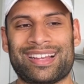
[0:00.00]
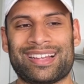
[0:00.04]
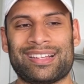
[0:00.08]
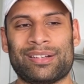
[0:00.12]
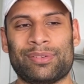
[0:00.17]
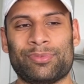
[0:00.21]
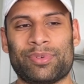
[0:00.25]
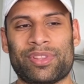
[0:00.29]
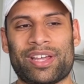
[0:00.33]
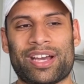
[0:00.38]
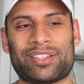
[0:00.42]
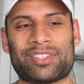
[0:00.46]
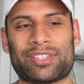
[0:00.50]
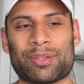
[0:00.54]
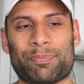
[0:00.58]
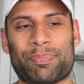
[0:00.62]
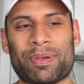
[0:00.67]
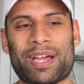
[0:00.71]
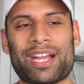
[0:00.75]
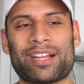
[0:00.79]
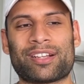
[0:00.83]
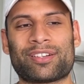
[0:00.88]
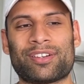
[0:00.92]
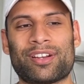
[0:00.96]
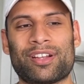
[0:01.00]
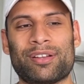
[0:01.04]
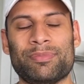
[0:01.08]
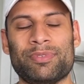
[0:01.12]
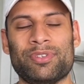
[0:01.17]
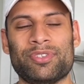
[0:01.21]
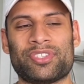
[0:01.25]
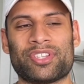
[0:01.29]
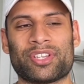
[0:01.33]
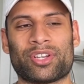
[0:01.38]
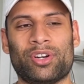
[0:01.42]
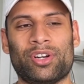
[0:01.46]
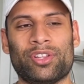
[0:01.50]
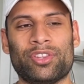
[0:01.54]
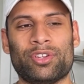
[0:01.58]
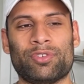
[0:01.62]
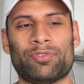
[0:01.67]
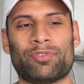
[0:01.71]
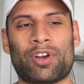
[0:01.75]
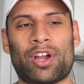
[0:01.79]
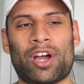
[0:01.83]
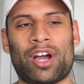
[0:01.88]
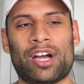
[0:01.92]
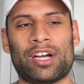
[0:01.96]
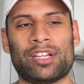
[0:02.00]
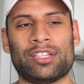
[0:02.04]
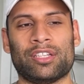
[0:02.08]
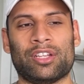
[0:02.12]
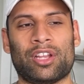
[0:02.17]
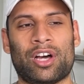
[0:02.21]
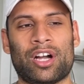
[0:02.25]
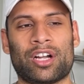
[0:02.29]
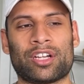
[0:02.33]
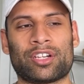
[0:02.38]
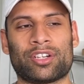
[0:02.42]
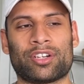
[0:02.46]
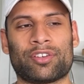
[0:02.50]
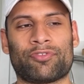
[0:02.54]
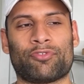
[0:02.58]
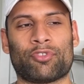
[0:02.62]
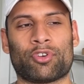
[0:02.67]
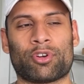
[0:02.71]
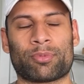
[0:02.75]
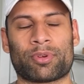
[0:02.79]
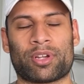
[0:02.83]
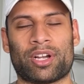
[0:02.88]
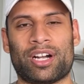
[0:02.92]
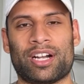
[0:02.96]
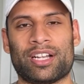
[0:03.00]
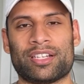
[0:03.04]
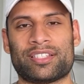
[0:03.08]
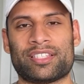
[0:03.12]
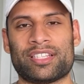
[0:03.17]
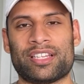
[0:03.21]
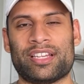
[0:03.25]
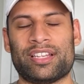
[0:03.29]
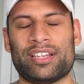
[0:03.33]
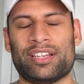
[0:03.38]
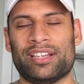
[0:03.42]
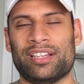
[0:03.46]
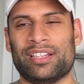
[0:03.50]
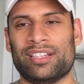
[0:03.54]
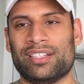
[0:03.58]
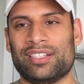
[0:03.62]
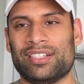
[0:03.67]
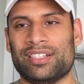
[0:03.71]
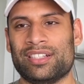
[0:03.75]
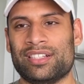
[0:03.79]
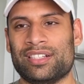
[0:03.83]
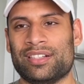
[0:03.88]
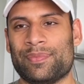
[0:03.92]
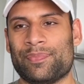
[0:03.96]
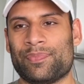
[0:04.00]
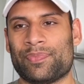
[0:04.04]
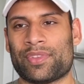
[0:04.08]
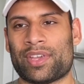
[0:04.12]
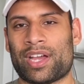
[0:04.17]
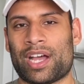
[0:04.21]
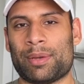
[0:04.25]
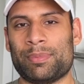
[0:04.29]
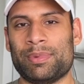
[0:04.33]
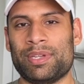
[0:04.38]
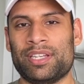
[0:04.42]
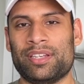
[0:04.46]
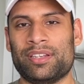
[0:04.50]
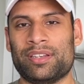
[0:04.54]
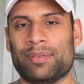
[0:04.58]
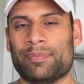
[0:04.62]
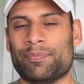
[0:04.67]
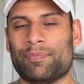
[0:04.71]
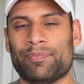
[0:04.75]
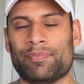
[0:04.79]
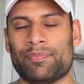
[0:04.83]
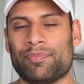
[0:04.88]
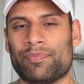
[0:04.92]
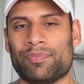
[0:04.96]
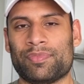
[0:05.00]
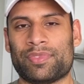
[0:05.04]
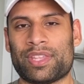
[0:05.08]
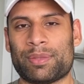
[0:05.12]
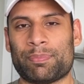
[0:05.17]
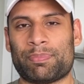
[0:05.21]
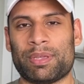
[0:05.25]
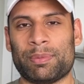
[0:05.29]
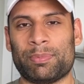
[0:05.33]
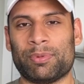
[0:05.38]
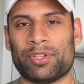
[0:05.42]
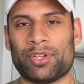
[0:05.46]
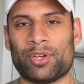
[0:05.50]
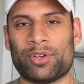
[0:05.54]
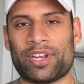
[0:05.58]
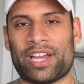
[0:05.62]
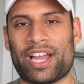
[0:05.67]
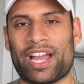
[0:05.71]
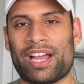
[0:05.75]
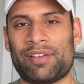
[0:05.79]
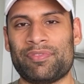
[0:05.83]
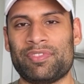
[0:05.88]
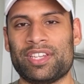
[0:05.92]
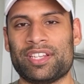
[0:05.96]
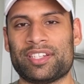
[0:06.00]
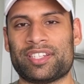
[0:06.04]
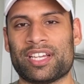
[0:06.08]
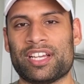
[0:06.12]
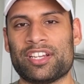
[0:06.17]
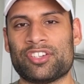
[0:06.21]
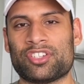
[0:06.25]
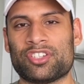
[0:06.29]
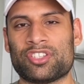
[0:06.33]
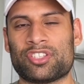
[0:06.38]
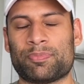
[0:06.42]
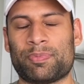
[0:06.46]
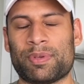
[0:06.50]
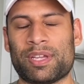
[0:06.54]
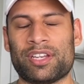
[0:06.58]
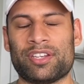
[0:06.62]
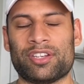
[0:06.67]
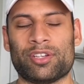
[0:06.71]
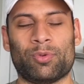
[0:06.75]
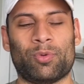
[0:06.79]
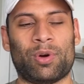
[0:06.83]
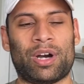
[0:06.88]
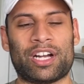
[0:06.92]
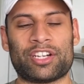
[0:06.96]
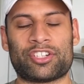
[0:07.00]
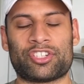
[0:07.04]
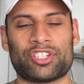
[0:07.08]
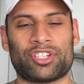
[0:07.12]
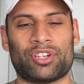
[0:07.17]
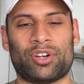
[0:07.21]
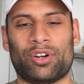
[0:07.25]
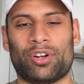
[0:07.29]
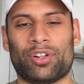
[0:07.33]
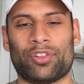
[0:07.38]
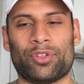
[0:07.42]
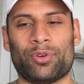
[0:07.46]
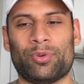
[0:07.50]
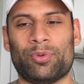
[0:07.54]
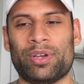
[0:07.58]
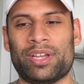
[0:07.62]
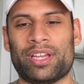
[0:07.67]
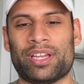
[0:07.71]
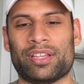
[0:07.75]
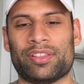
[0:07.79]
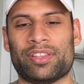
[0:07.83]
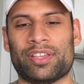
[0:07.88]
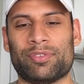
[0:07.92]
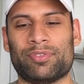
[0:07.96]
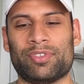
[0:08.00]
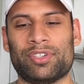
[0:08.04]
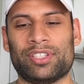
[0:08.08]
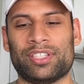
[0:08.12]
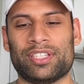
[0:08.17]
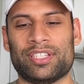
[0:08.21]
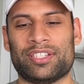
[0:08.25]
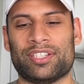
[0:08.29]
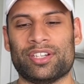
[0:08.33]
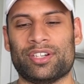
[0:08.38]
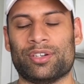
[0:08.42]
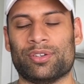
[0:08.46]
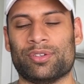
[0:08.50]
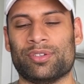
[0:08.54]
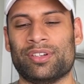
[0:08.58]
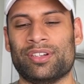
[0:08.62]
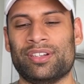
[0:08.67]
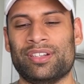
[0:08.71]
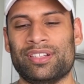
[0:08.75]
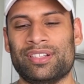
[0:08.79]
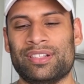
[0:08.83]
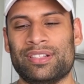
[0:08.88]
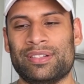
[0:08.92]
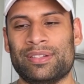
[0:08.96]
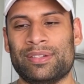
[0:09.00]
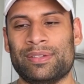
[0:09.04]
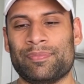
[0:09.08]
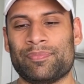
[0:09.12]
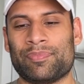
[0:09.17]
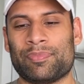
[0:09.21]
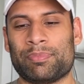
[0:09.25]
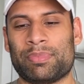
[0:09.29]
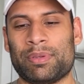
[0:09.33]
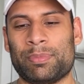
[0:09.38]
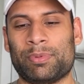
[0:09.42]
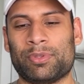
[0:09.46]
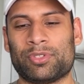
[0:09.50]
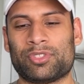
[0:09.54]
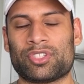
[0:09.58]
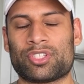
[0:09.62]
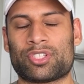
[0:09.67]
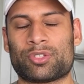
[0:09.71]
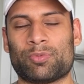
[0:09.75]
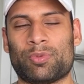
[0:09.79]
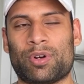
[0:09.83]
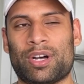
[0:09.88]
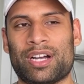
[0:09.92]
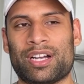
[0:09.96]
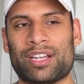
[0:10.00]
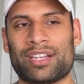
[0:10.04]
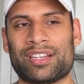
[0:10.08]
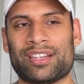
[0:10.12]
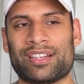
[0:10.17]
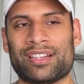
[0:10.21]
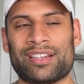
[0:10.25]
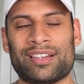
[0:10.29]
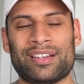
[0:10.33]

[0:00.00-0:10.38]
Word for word: without the background music, all the raw longer form content. I mean, people don't have the attention span to watch it all the way. They really don't. People just want